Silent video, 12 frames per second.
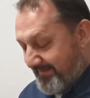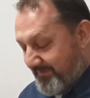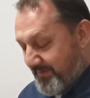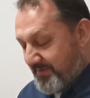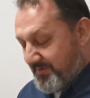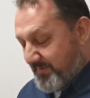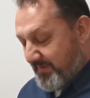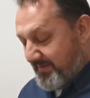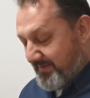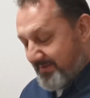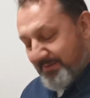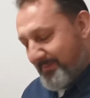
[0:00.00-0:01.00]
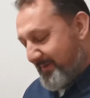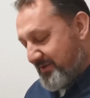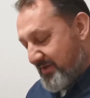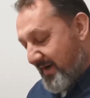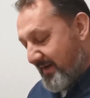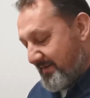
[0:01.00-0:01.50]
verse with so much
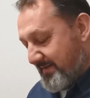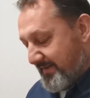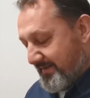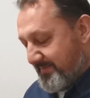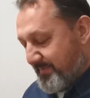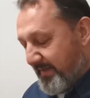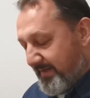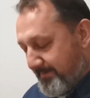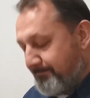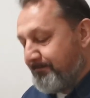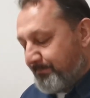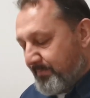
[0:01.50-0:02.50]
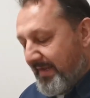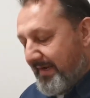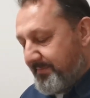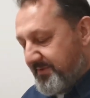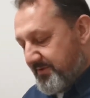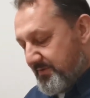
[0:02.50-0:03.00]
content, but let
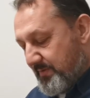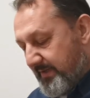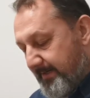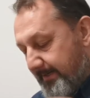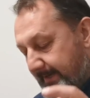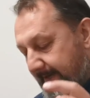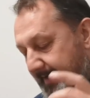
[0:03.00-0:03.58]
me just read it.